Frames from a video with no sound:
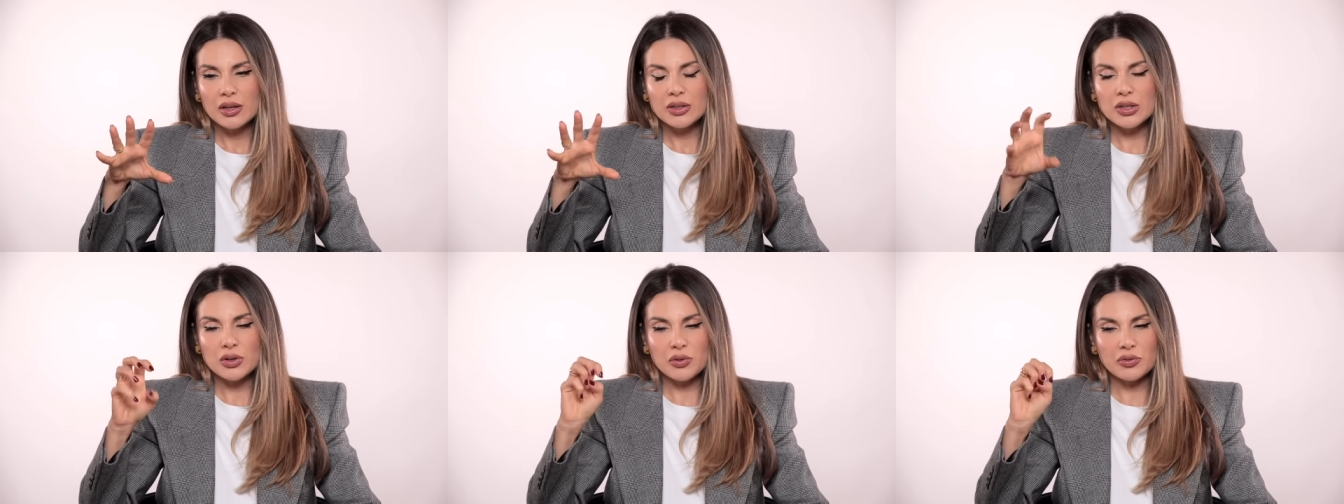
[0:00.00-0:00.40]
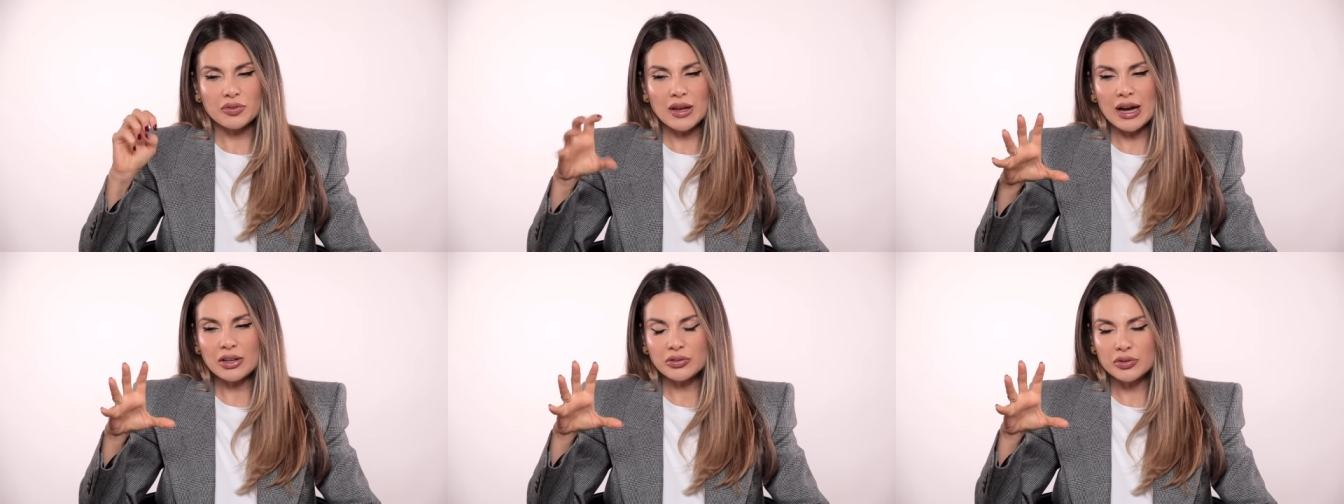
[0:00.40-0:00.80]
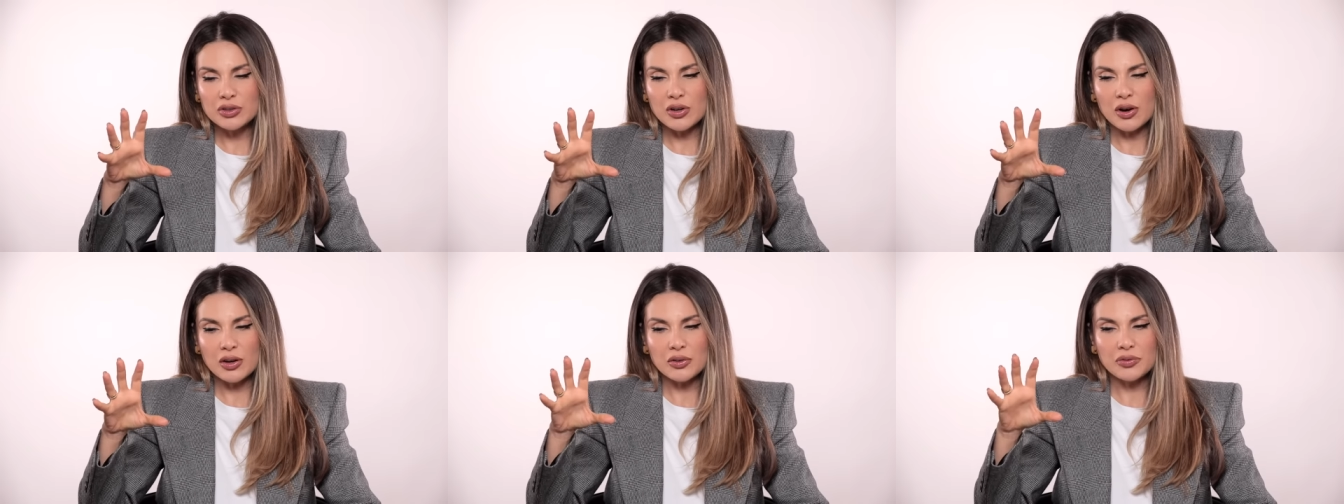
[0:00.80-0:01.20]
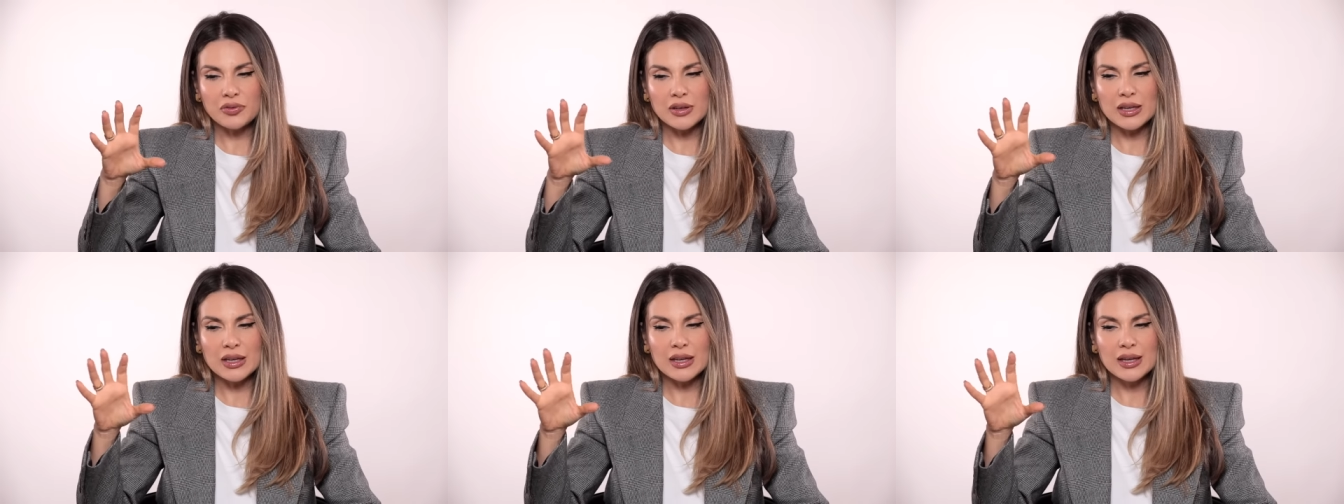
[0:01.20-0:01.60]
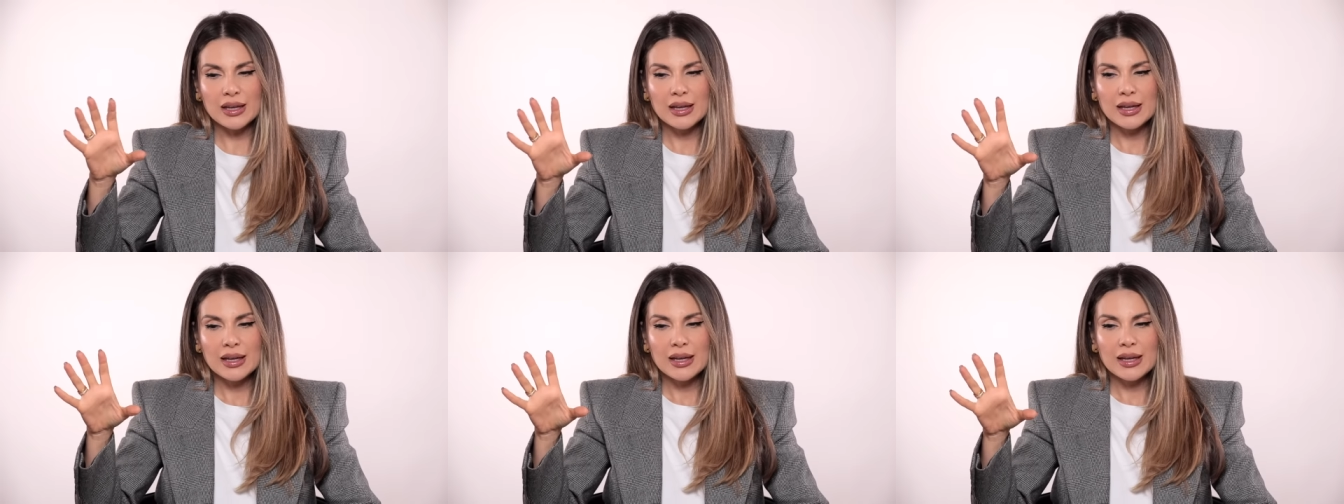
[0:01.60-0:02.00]
you know, flash photography,
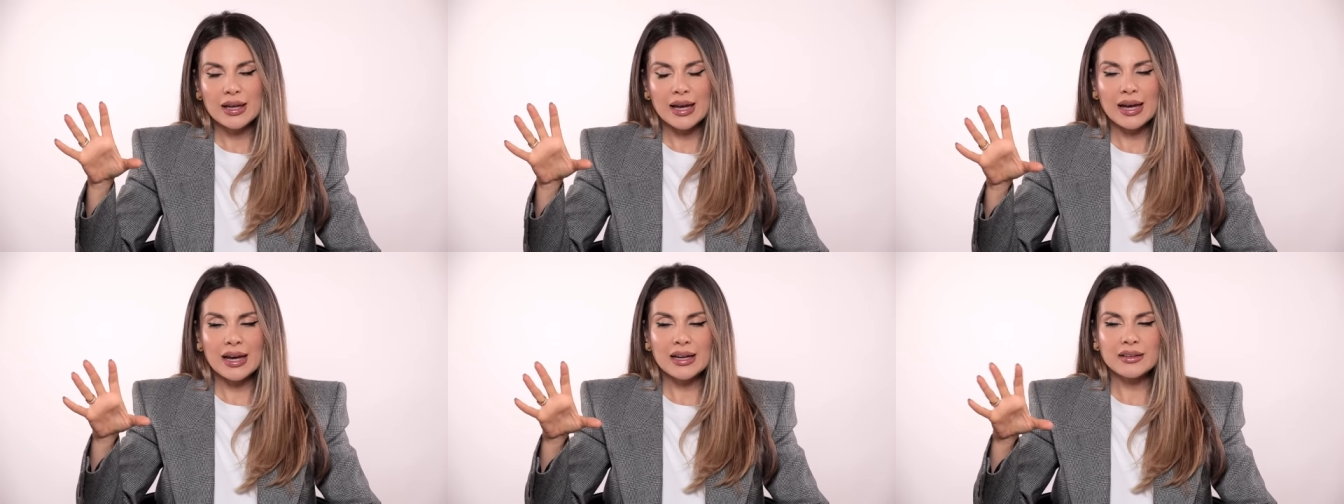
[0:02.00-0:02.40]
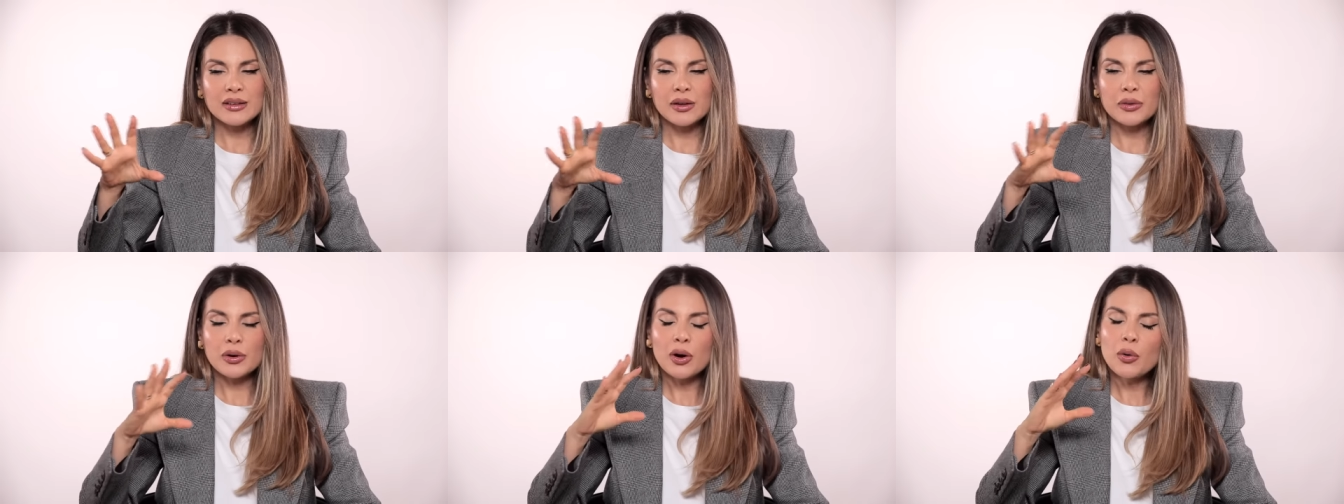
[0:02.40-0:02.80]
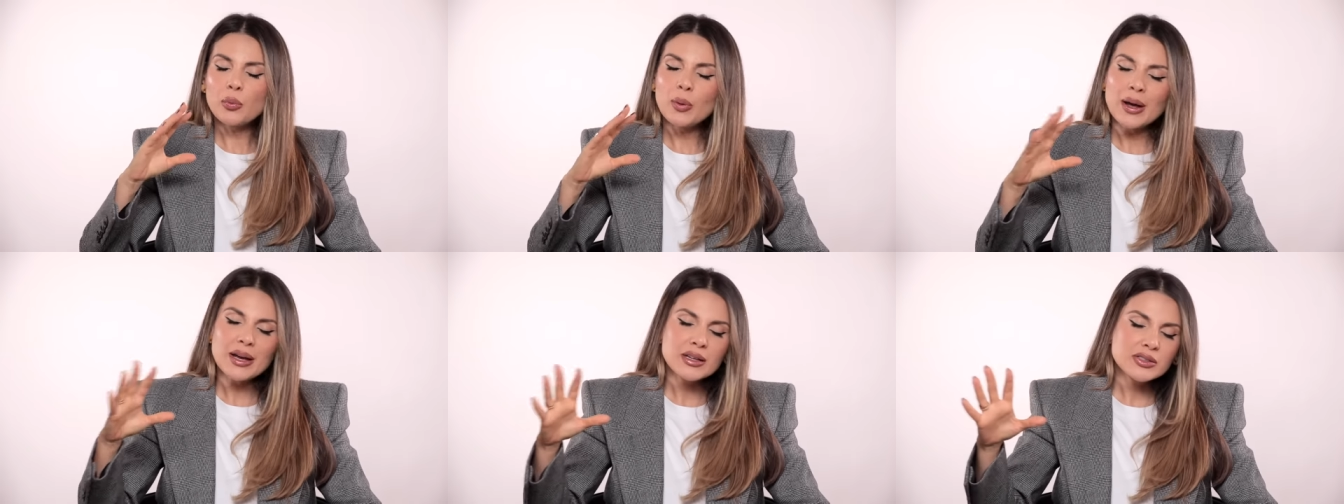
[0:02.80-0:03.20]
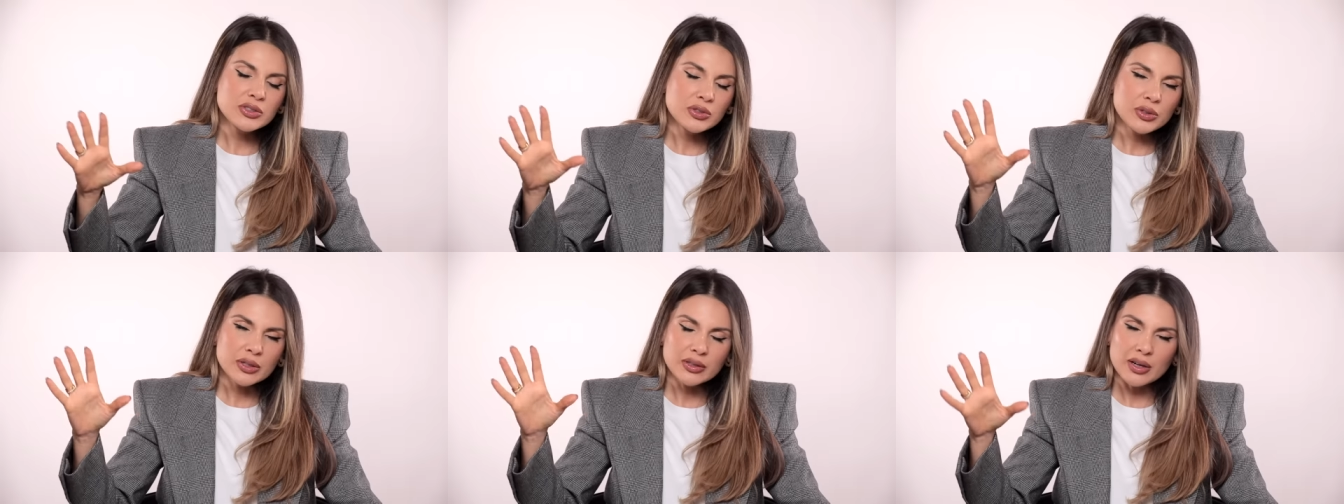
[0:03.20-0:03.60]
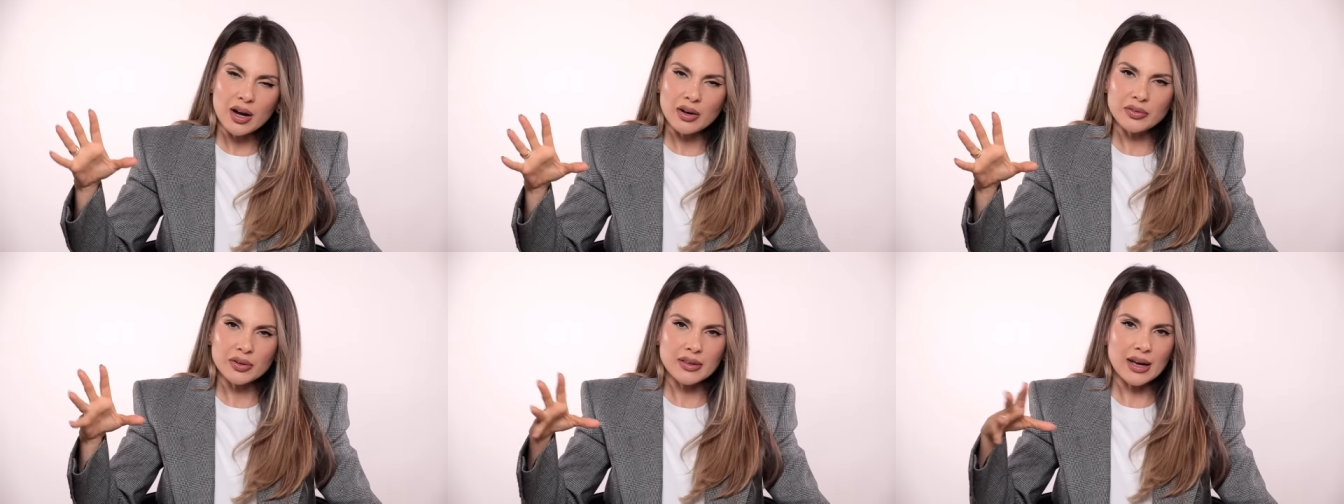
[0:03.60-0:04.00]
and there are ways you could
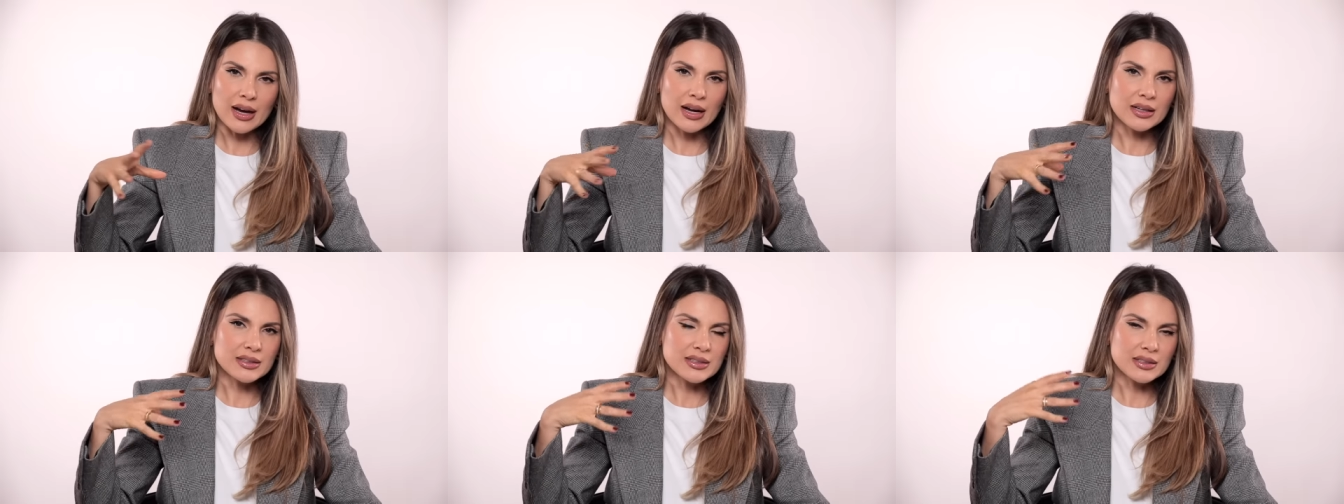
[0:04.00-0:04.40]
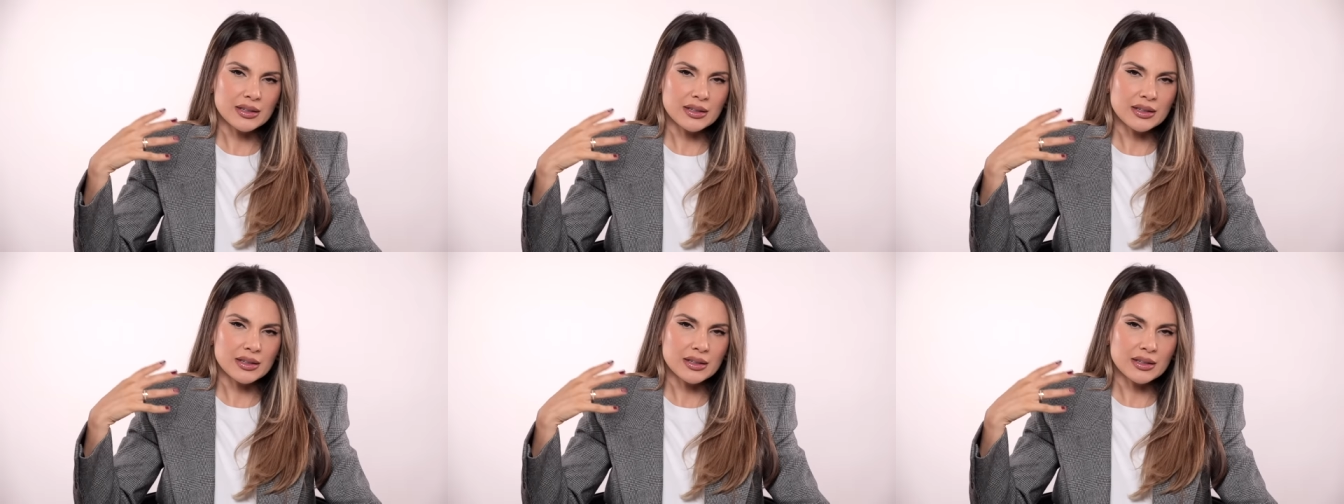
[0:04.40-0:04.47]
cover that.